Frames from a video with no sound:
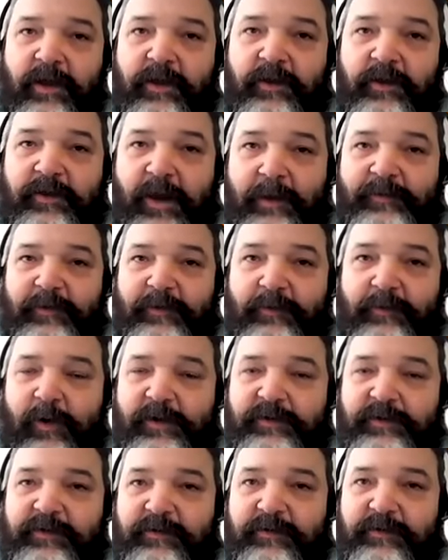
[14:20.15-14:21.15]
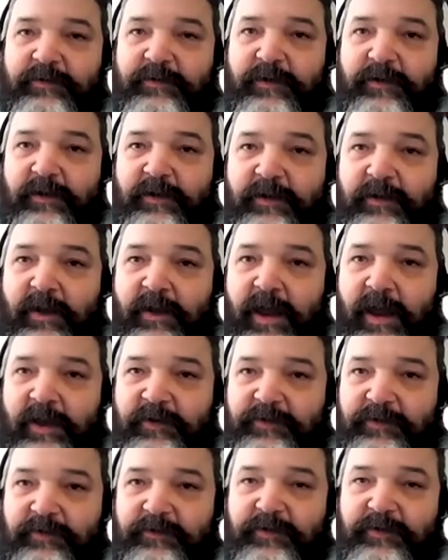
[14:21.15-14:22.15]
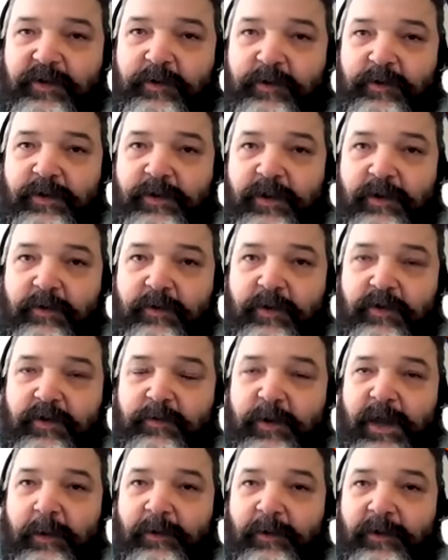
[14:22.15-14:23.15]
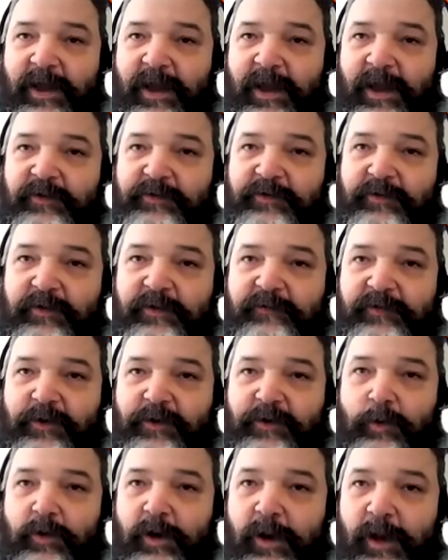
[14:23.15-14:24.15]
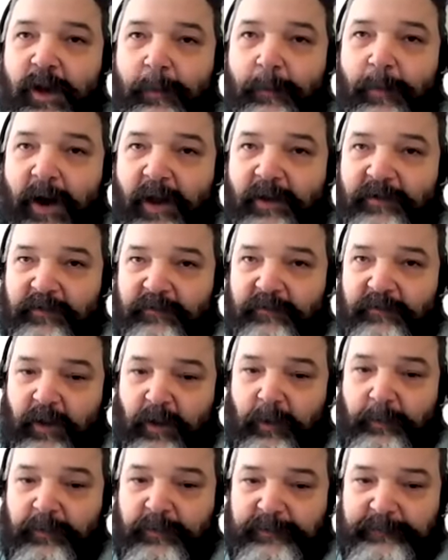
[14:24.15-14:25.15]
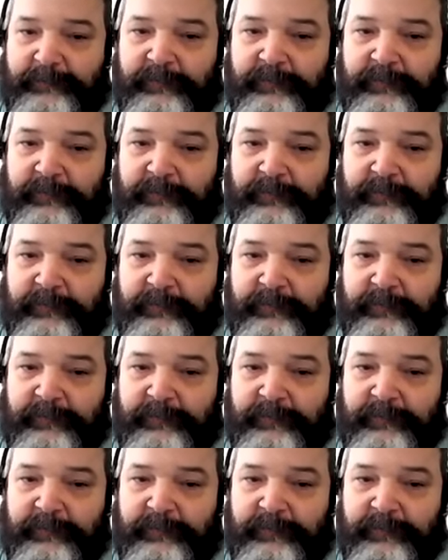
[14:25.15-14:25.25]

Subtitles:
the types of questions and answers you'd be able to answer if you were a bot developer.